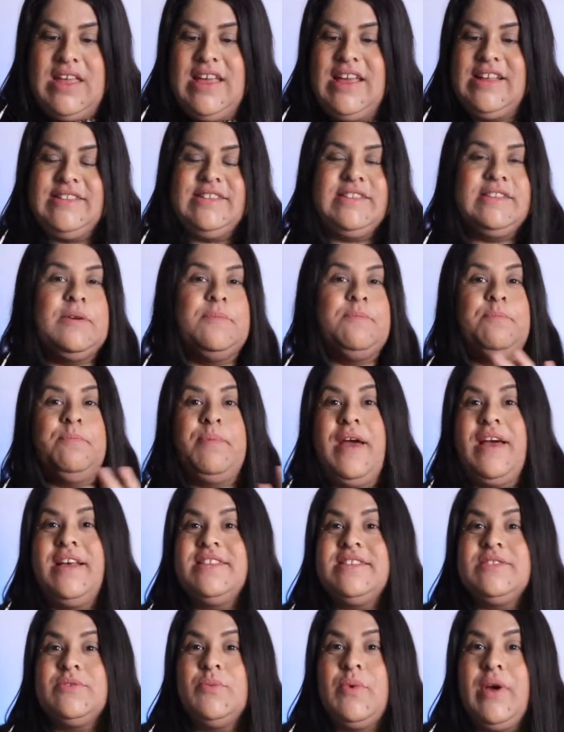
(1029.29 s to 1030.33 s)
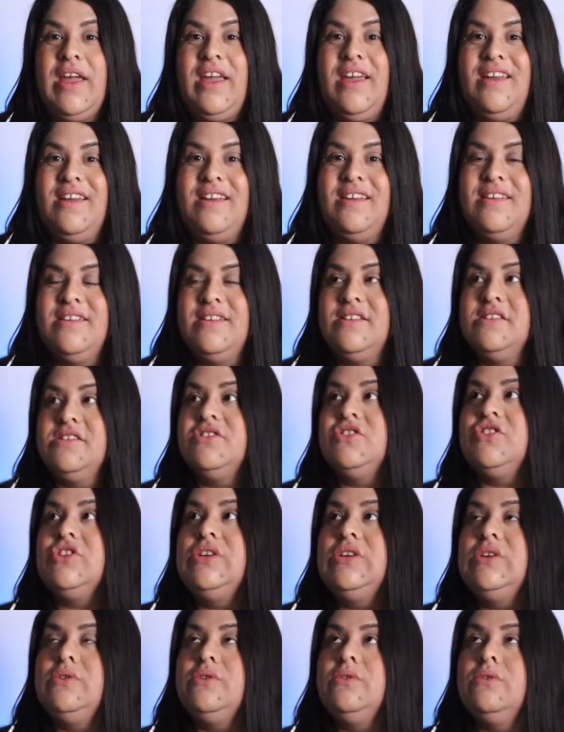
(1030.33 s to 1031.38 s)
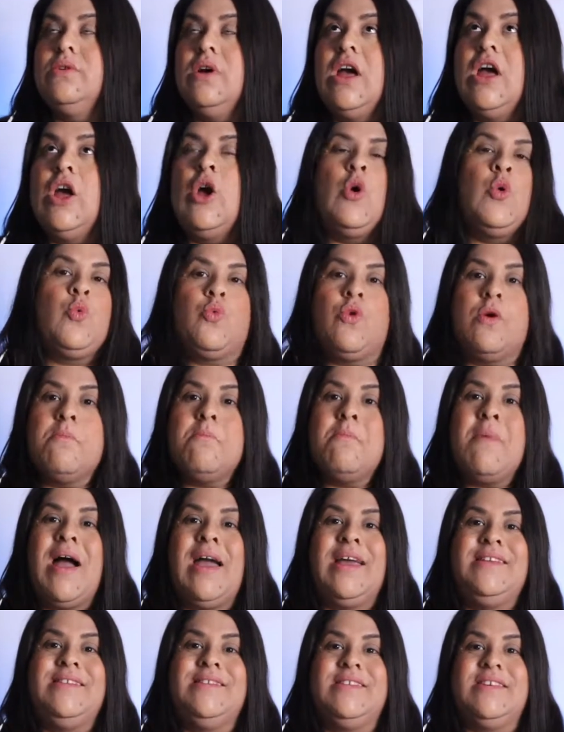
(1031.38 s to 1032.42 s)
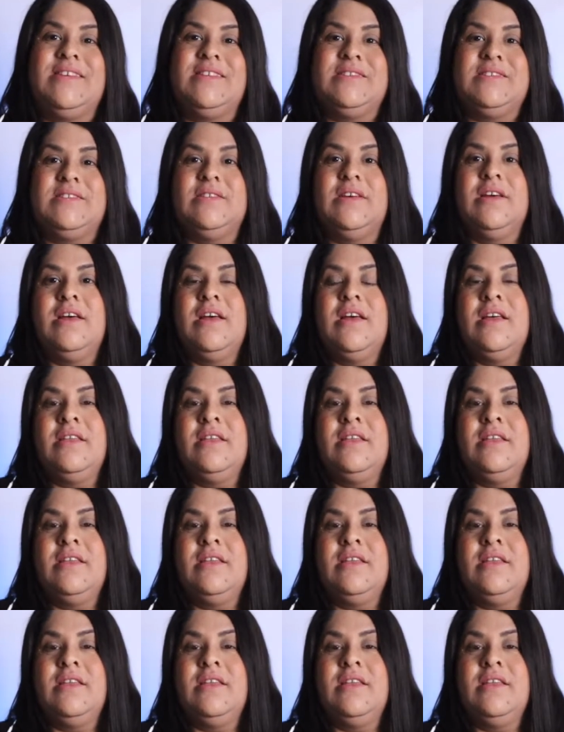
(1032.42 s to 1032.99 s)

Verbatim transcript: It's the best way to remind us